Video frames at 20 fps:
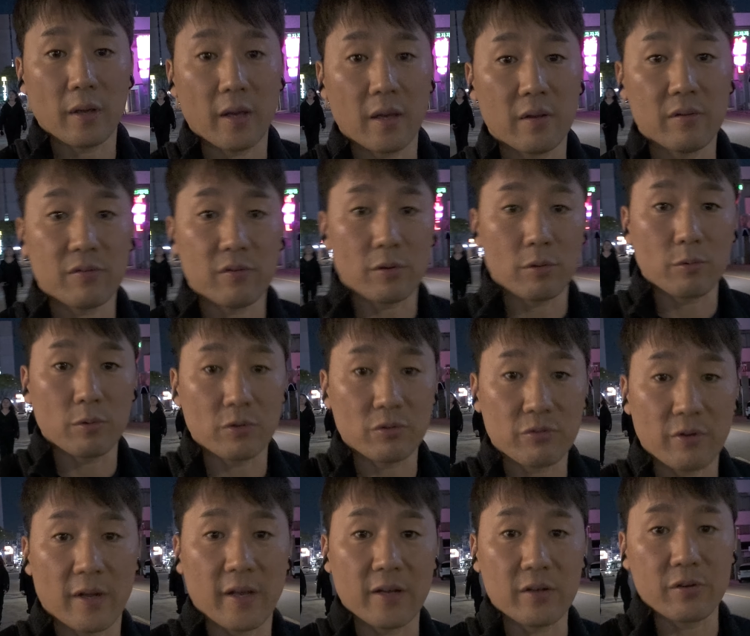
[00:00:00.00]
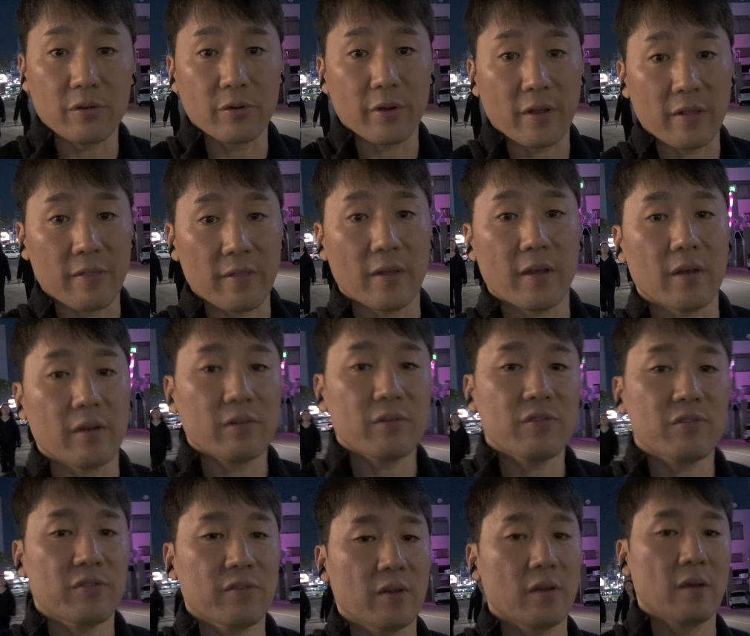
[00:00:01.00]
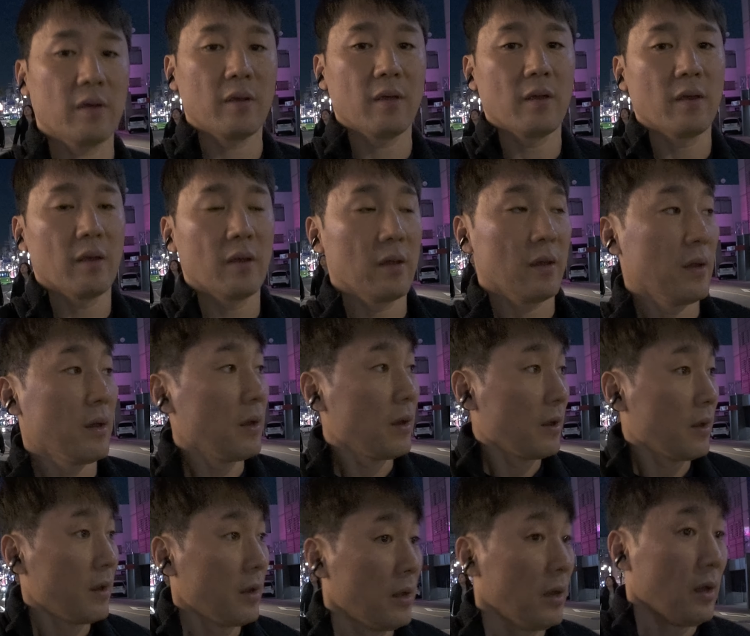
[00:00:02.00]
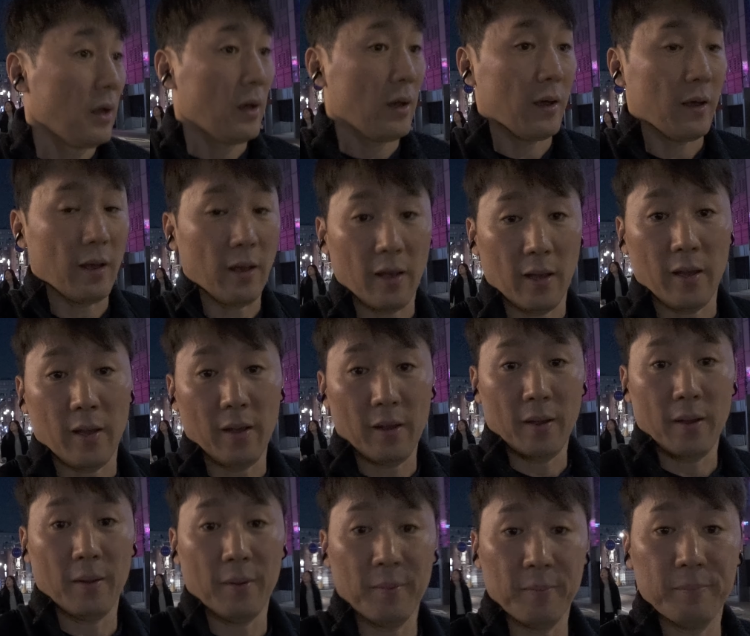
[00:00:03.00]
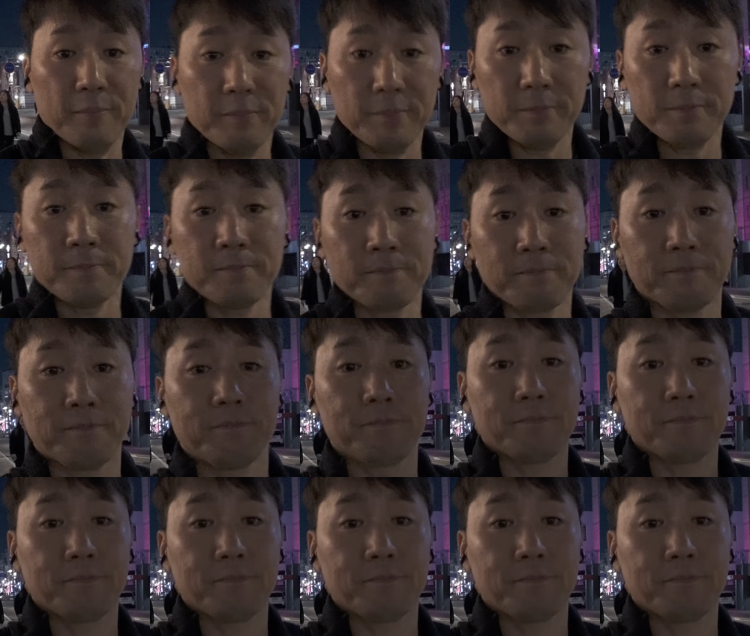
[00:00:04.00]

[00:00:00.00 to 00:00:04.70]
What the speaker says: Supposedly the face exposure is better now. I will have to do